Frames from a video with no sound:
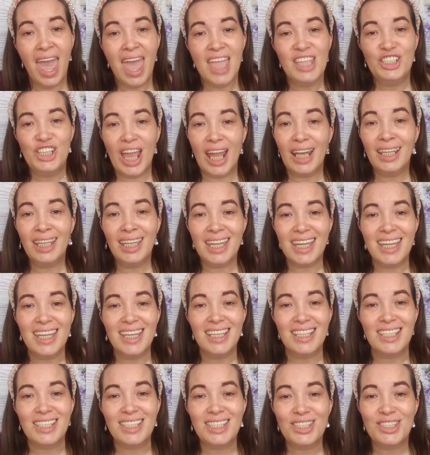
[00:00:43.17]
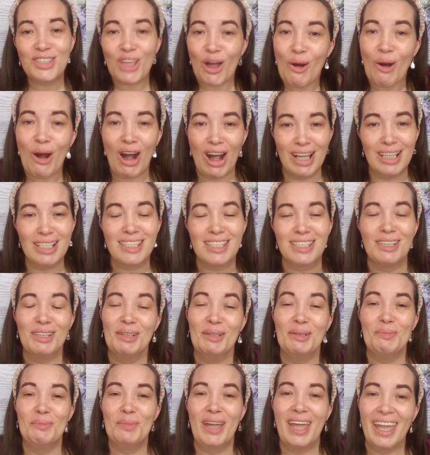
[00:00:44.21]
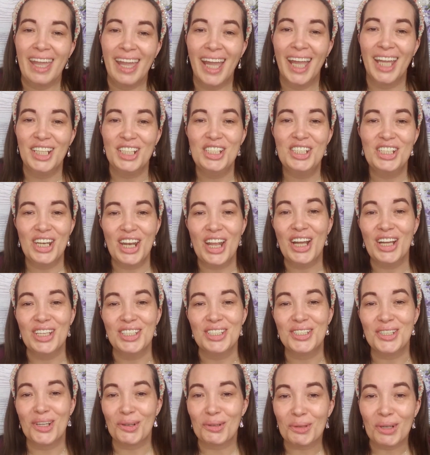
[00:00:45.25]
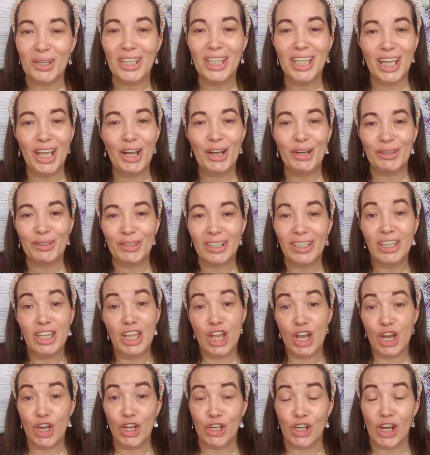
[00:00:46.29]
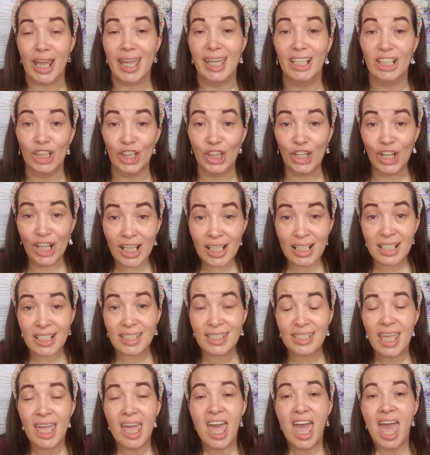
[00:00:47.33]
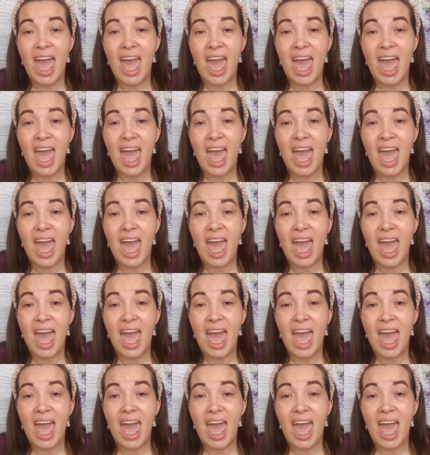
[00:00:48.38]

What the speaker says: Janet is so awesome and she does really, really great looks.